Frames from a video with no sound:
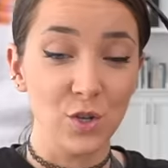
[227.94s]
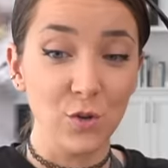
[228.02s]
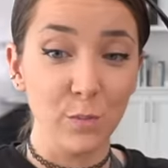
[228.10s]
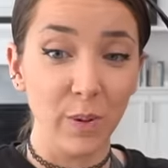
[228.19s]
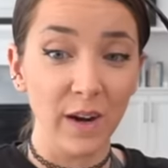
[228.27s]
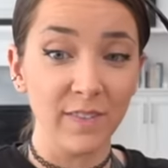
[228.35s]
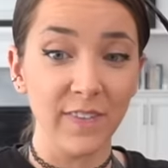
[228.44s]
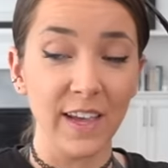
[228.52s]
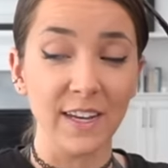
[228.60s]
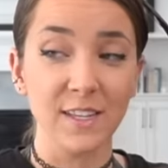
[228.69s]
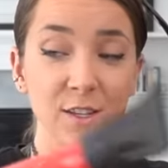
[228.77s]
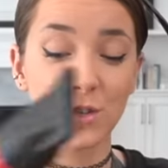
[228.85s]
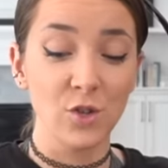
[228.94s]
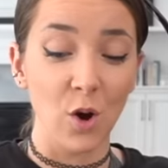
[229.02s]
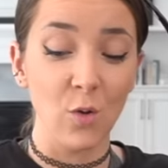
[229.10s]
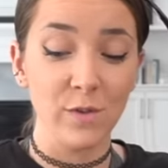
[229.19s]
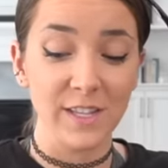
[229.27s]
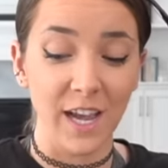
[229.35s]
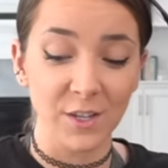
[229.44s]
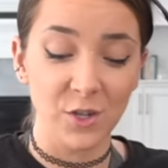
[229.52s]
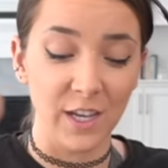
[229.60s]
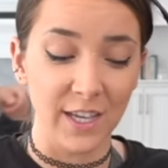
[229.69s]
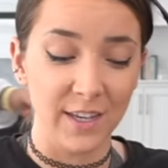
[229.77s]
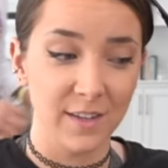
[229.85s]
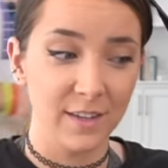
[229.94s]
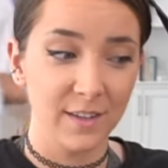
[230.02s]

Dude Perfect, don't touch it.